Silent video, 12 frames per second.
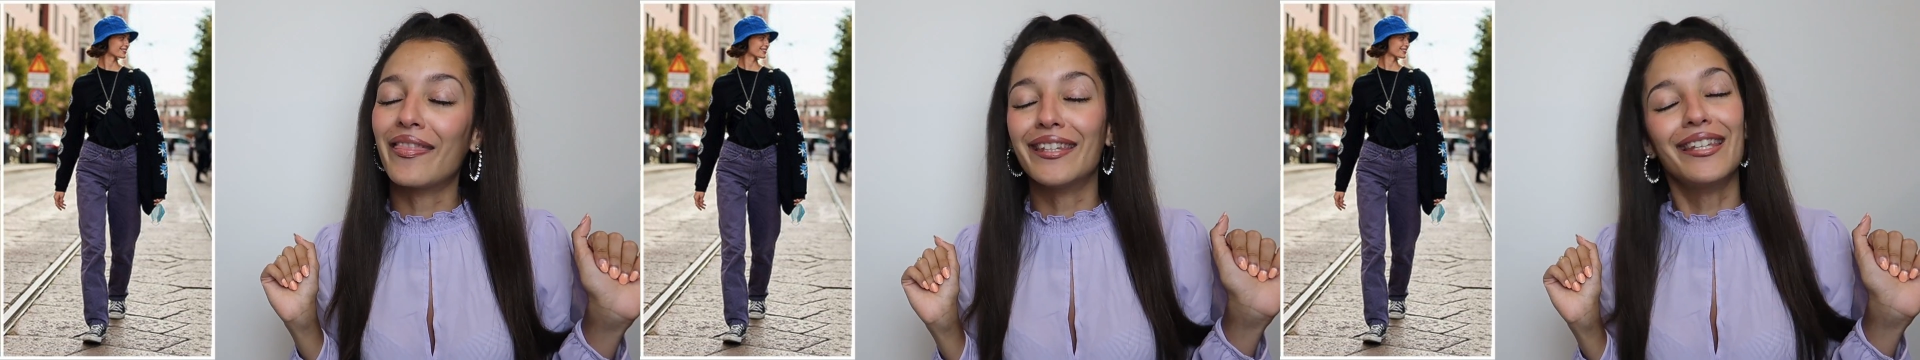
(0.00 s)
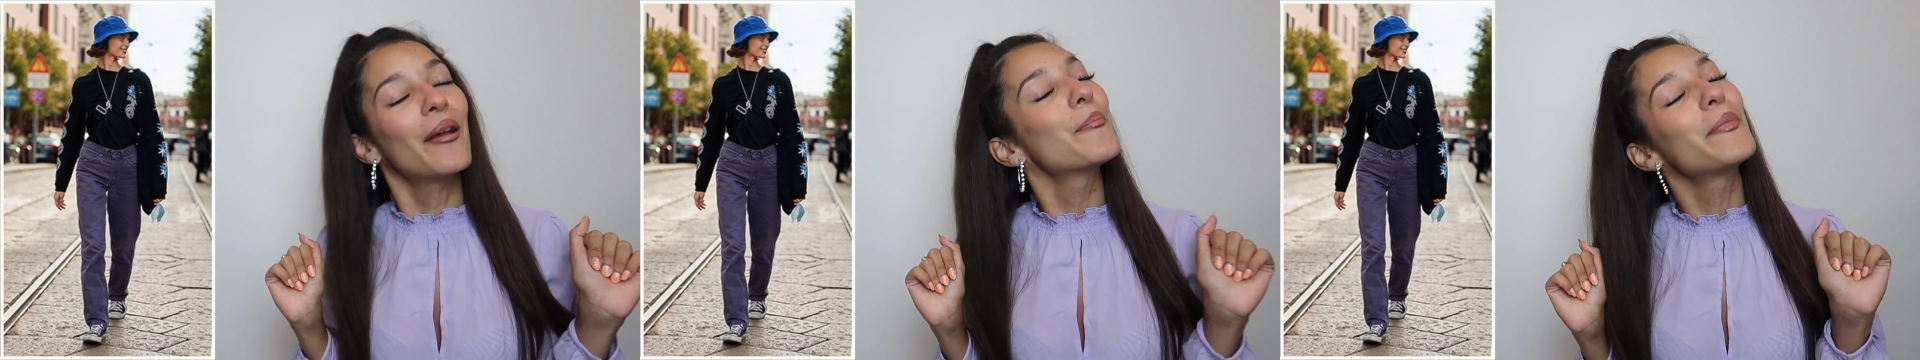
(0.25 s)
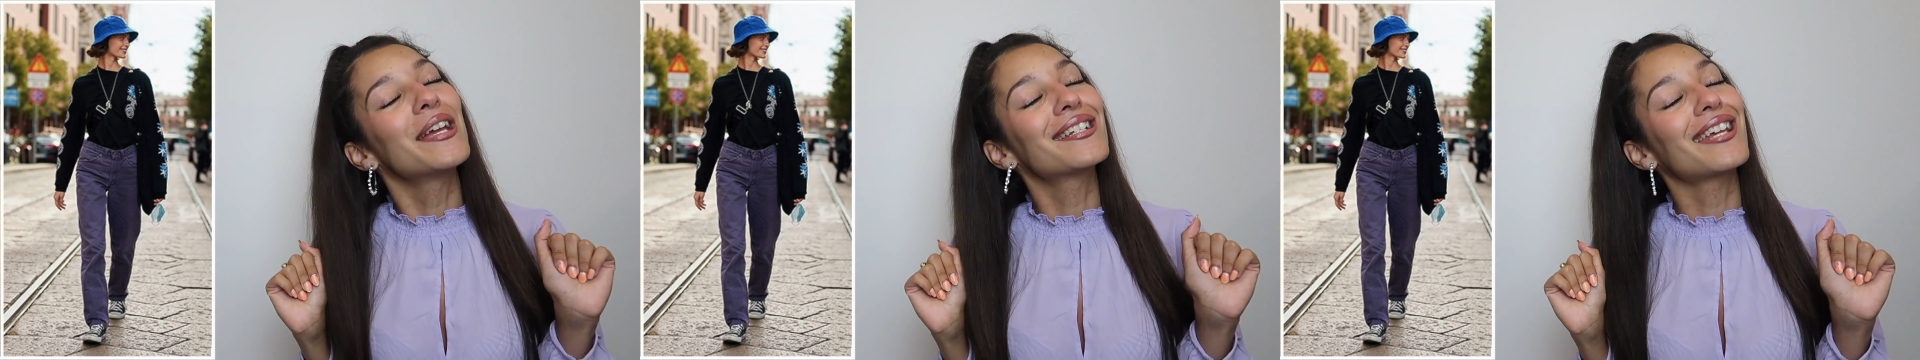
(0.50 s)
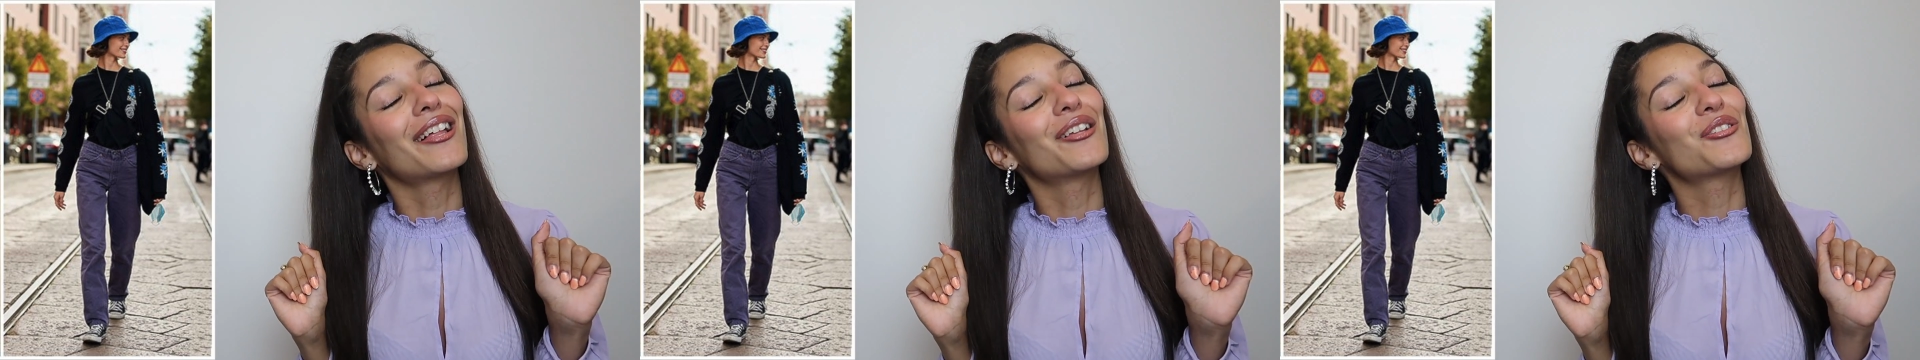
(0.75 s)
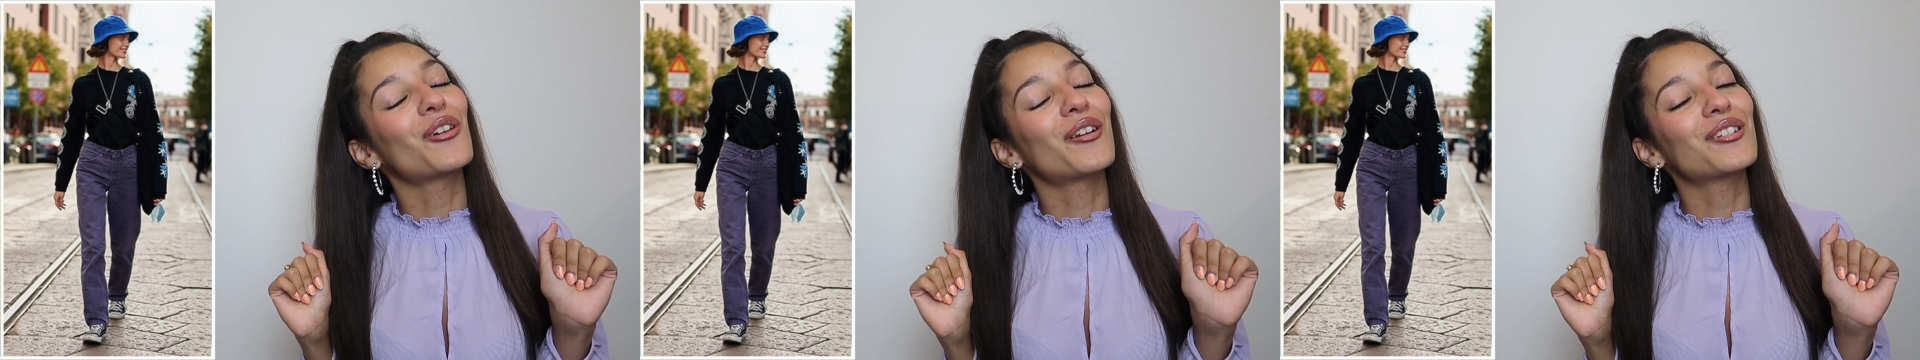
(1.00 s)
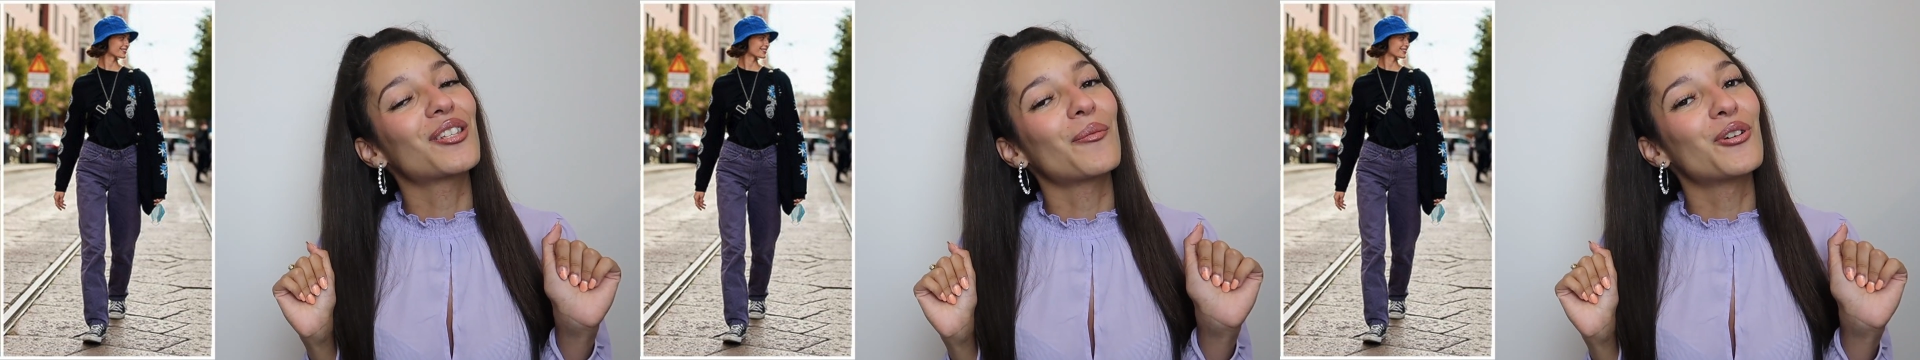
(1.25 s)
the Pink Dahlia
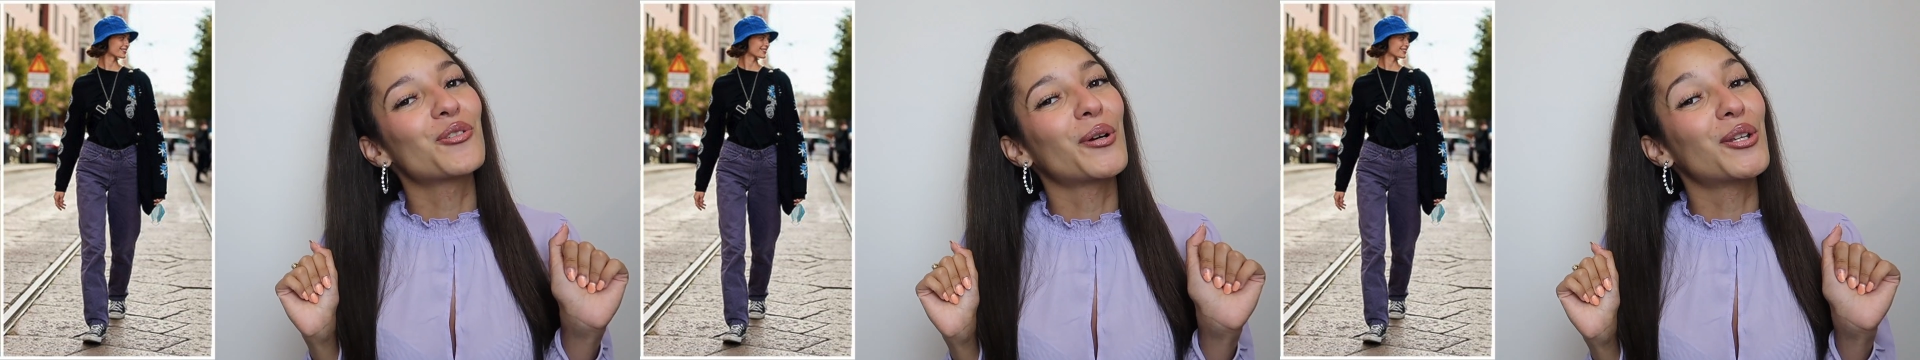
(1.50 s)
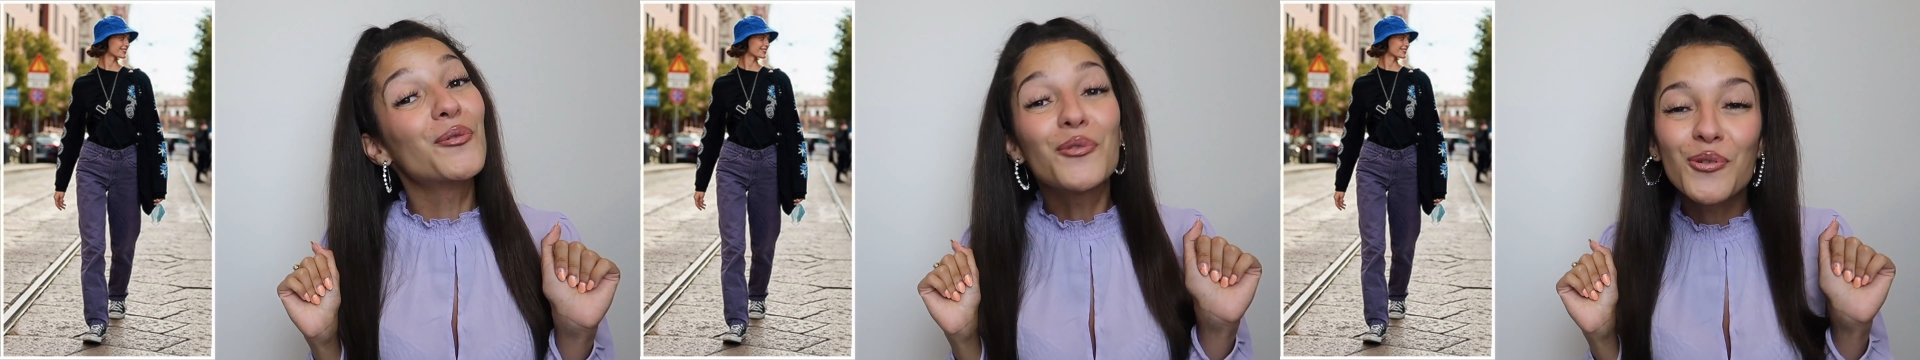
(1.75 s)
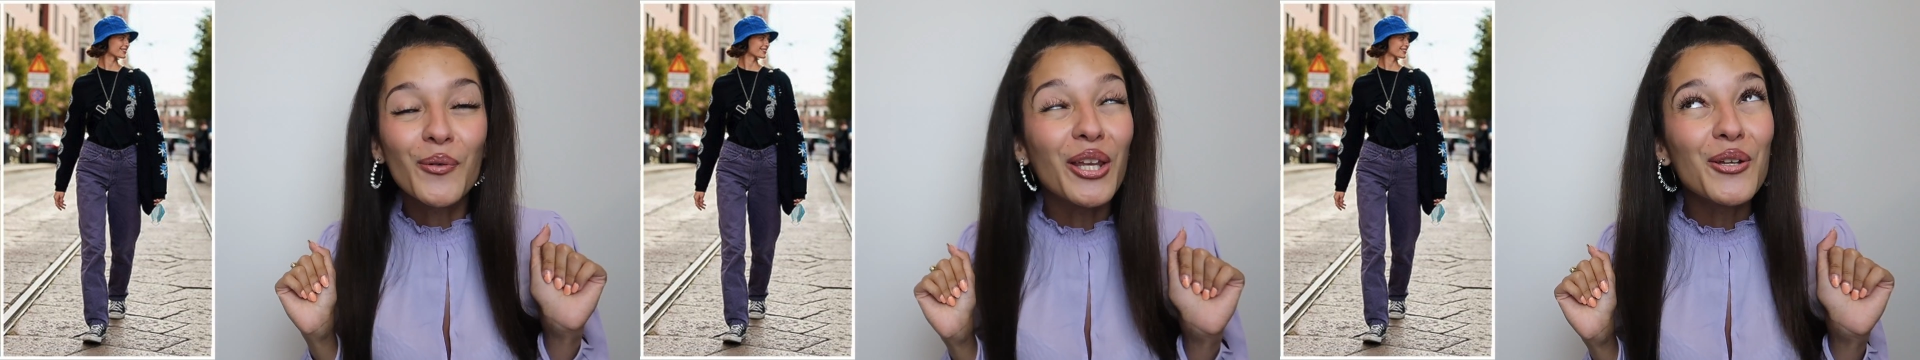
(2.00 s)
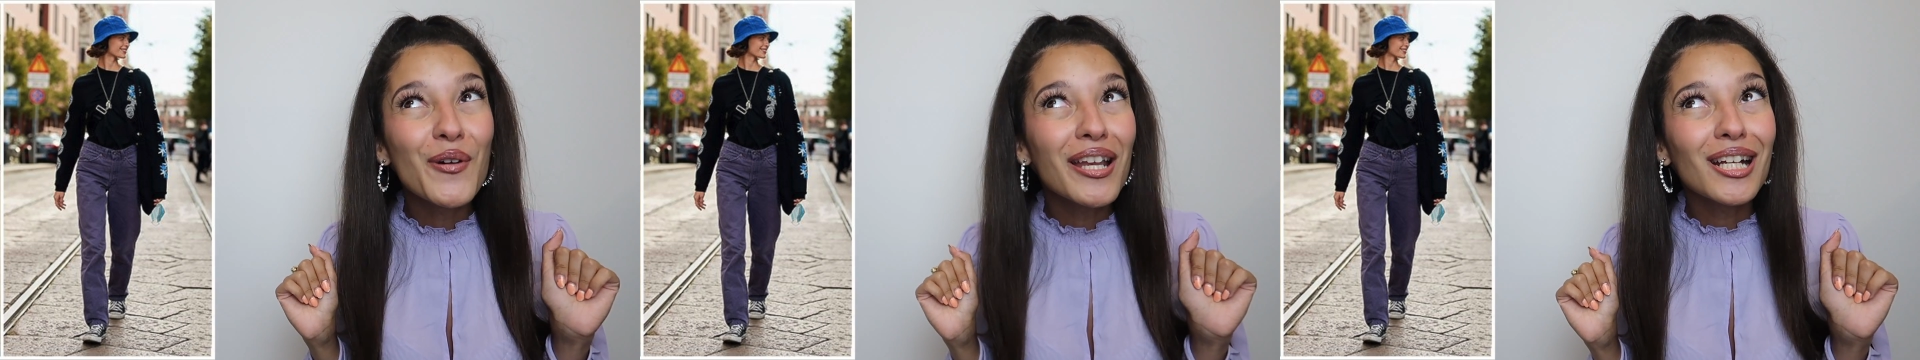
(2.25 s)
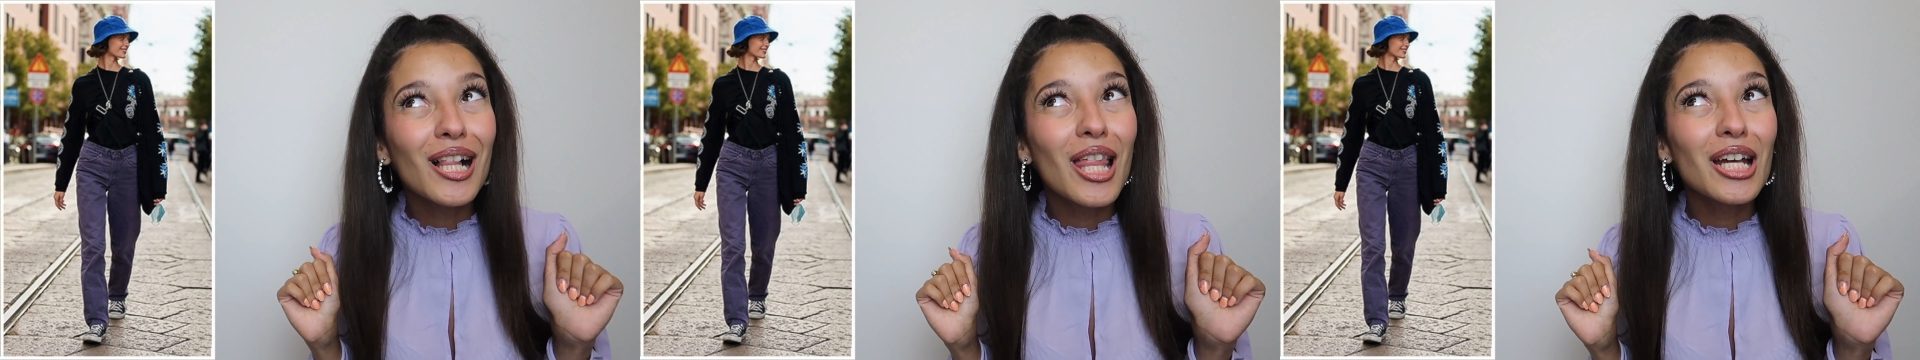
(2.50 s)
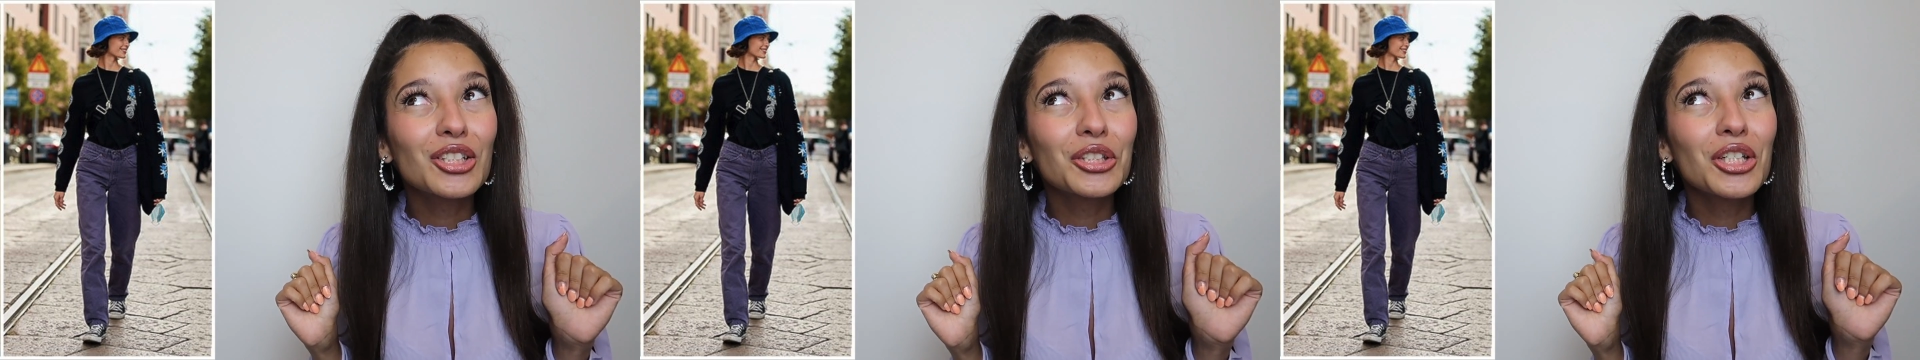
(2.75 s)
Exotic Summer 2021
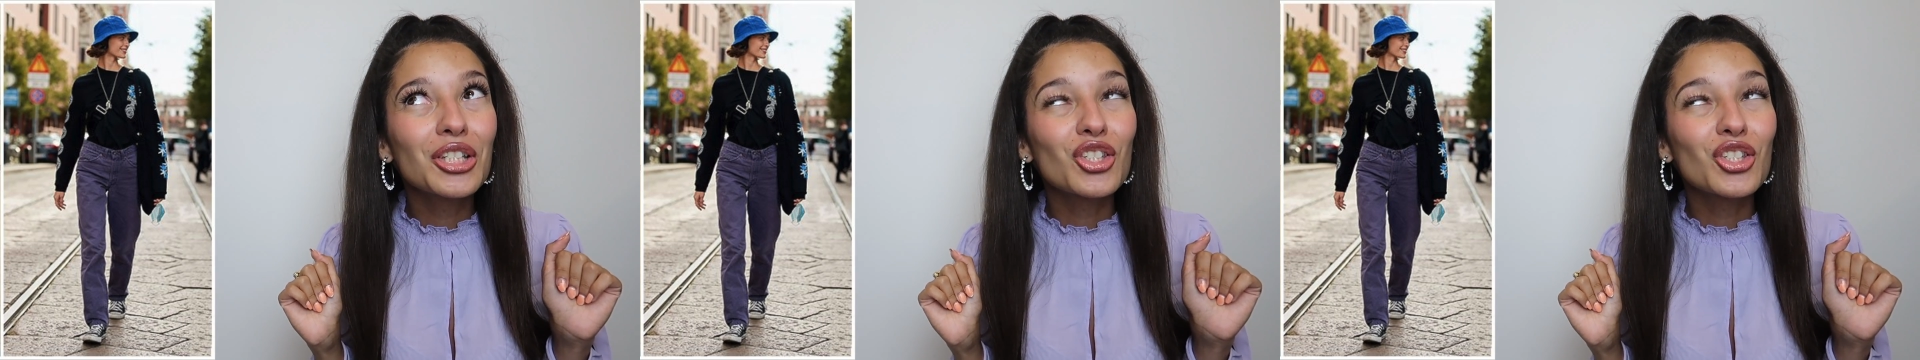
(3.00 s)
collection.